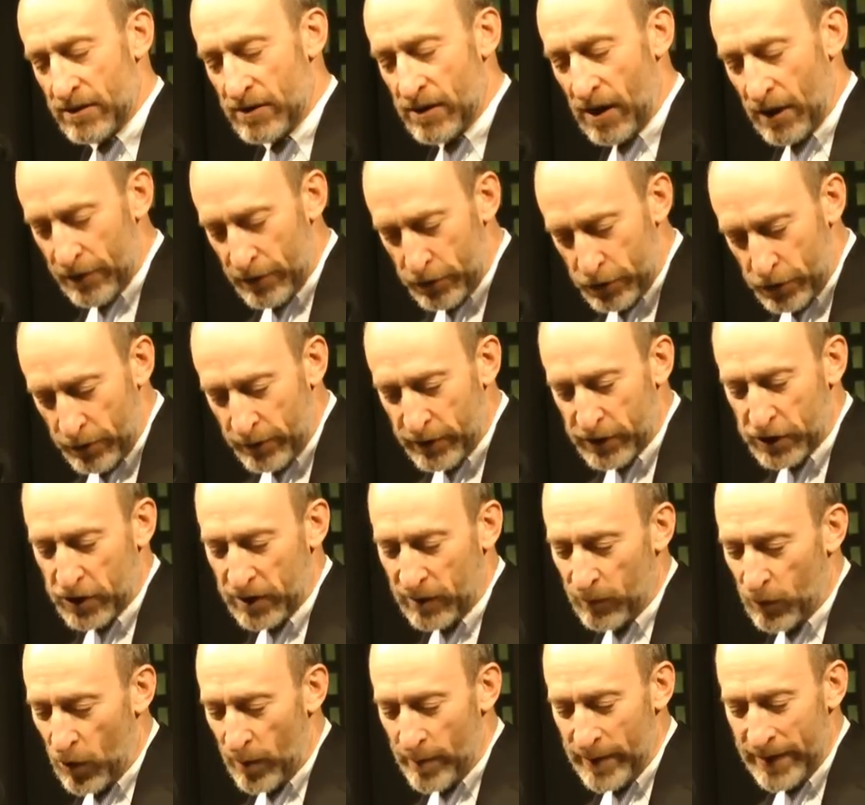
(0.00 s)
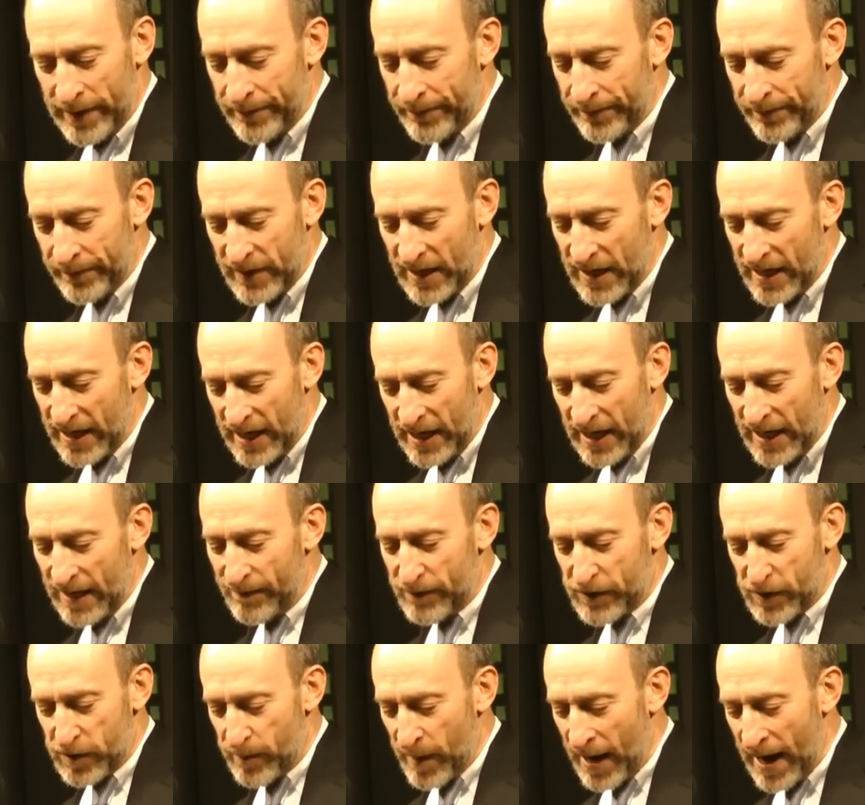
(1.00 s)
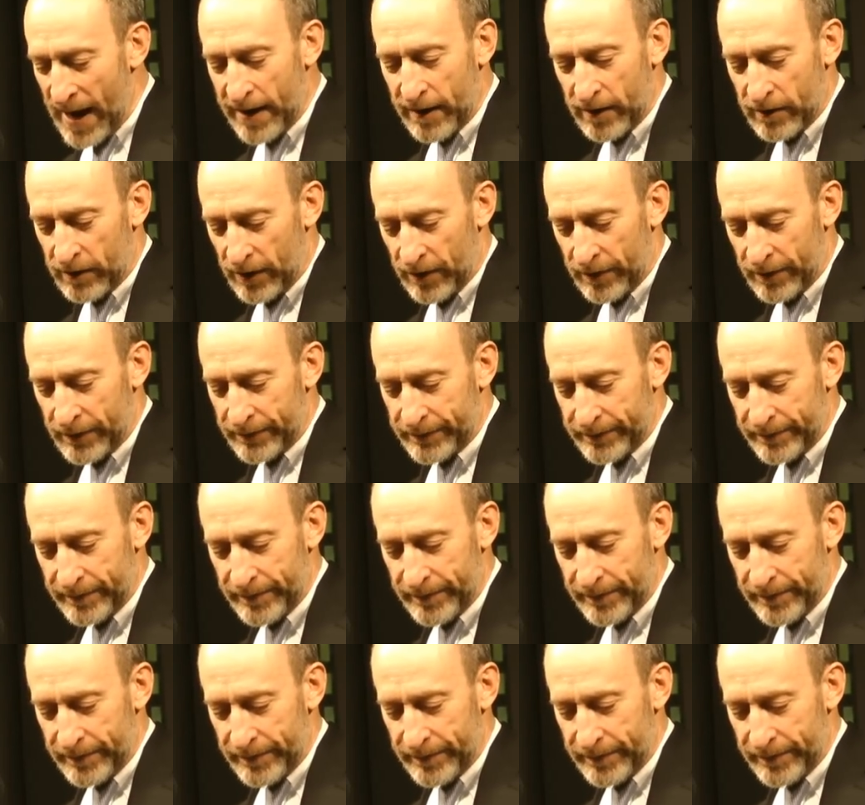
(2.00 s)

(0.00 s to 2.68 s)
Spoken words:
Another Jewish woman, Eve Spangler.